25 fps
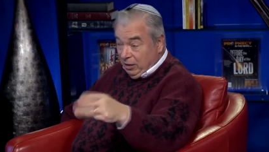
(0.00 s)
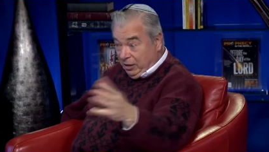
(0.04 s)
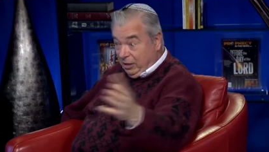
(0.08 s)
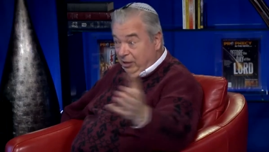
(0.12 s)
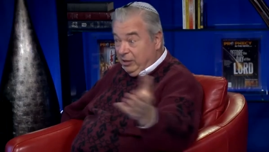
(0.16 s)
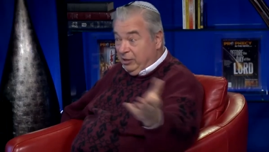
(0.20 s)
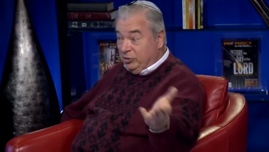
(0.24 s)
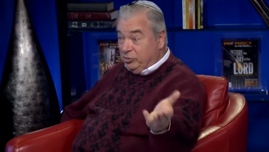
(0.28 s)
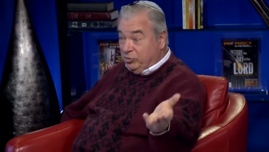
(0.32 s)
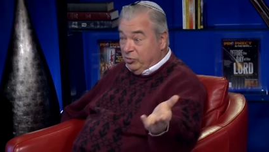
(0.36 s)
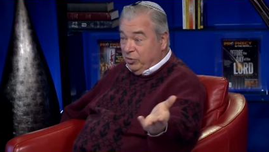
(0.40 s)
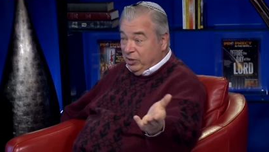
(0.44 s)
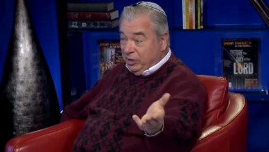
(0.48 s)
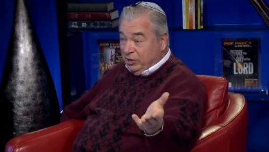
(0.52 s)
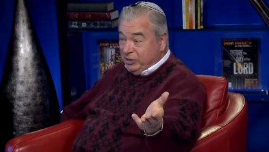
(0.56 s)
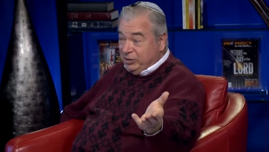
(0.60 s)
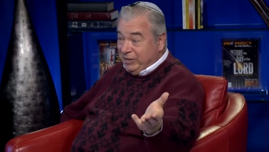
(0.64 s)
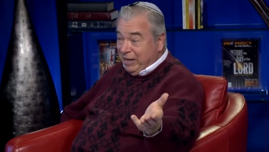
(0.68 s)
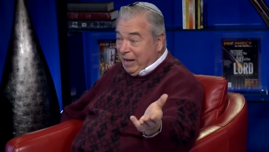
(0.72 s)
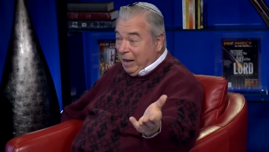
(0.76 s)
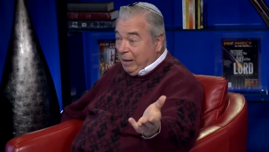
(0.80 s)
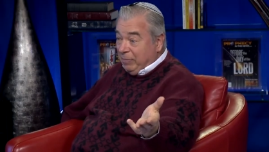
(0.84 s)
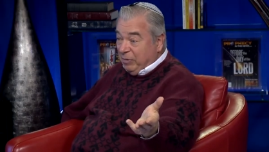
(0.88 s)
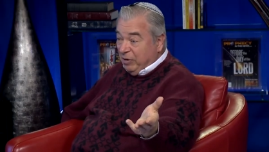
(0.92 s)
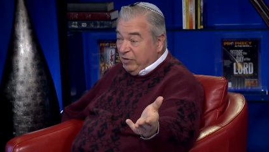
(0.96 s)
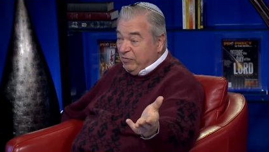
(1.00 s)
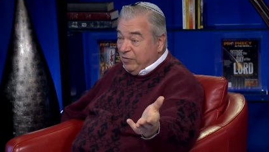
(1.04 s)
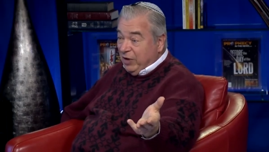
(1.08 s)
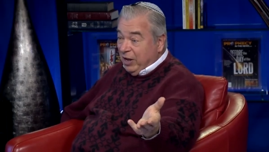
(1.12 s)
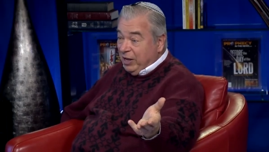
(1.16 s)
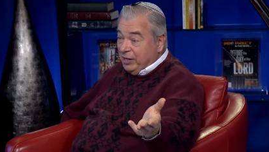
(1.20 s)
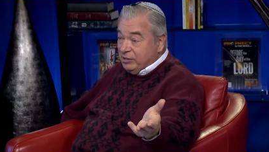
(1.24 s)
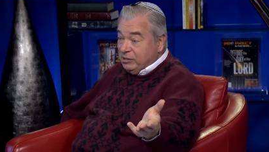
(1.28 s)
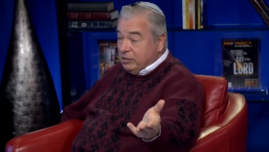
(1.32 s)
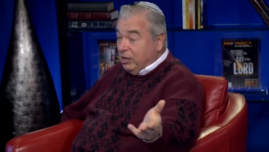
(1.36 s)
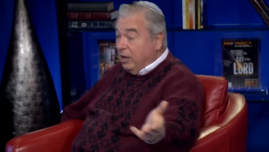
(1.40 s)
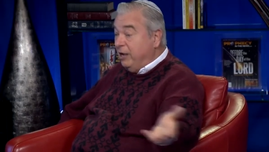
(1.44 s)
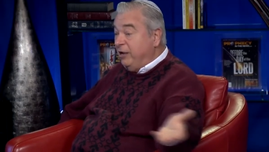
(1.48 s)
Israel is the apple of
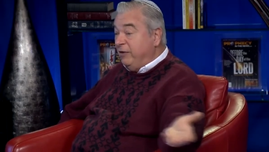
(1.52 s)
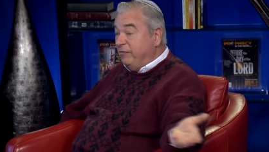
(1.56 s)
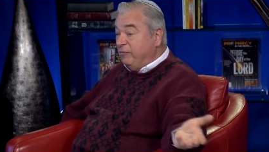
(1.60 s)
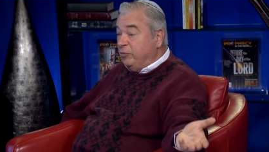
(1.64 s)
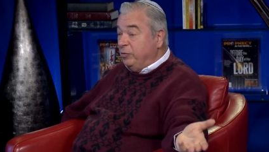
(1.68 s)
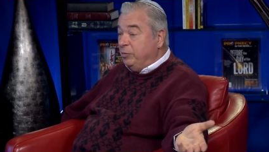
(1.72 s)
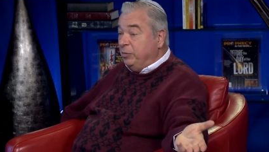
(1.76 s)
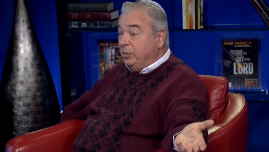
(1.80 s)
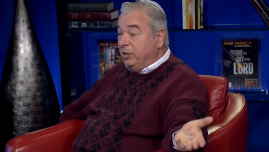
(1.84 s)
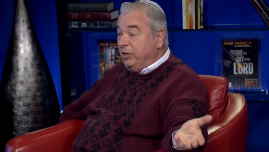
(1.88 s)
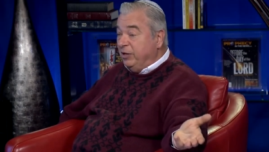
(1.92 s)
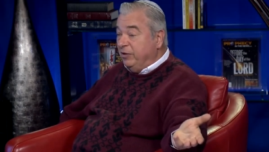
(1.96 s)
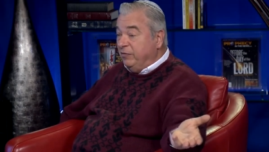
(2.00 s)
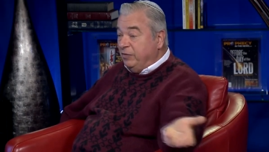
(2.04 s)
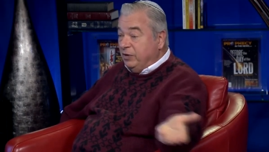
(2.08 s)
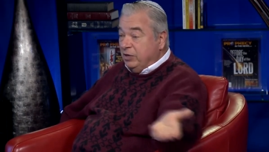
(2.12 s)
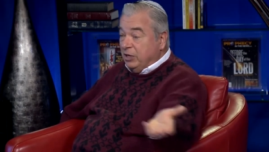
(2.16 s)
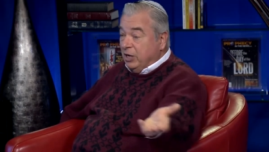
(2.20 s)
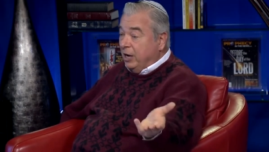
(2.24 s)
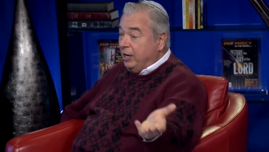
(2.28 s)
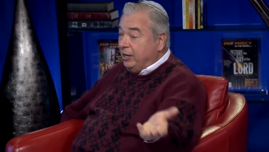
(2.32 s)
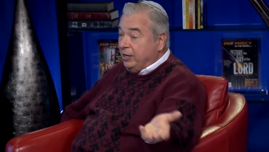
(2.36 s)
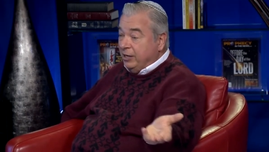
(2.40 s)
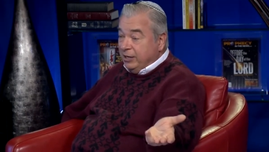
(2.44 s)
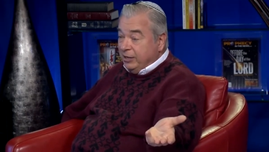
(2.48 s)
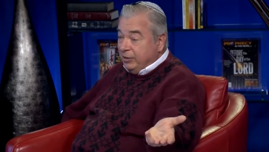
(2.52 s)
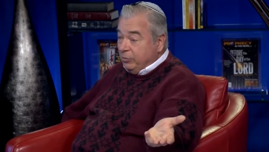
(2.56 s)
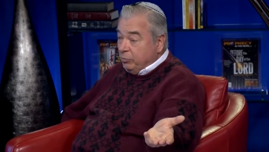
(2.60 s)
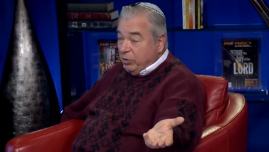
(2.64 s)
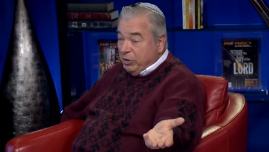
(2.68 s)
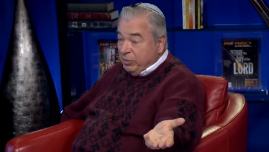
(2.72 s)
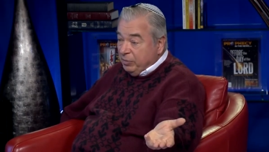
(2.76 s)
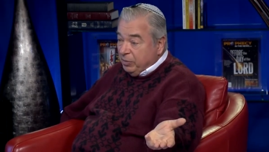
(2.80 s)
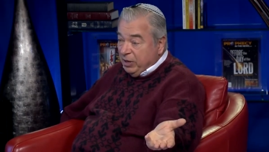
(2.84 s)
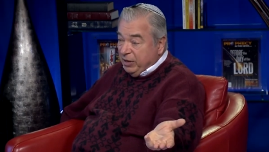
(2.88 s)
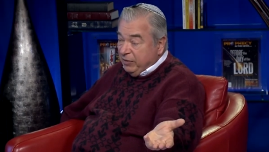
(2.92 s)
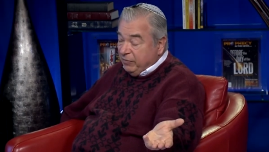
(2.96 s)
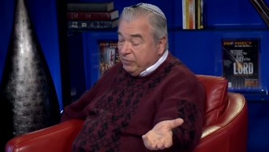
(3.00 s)
God's eye if we believe in God and we
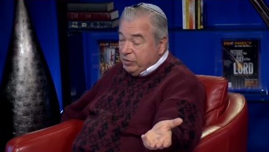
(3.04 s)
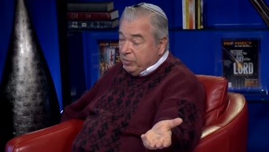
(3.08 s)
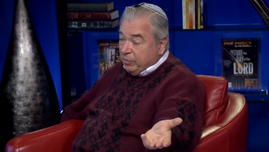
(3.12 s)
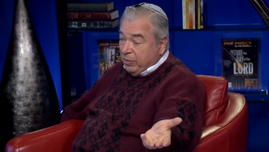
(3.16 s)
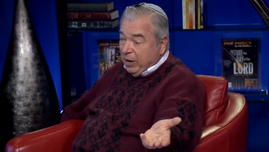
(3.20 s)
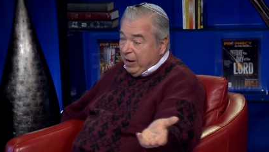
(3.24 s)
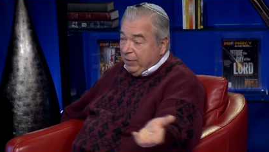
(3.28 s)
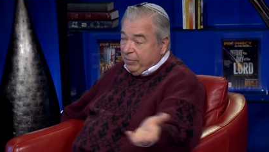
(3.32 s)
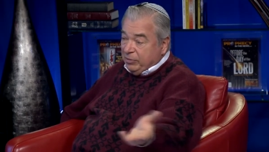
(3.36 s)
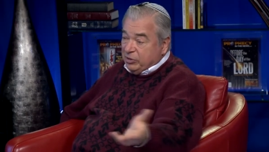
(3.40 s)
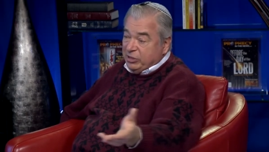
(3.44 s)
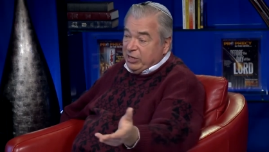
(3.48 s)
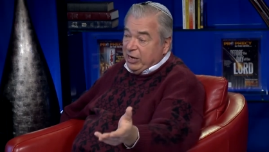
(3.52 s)
believe in the Bible.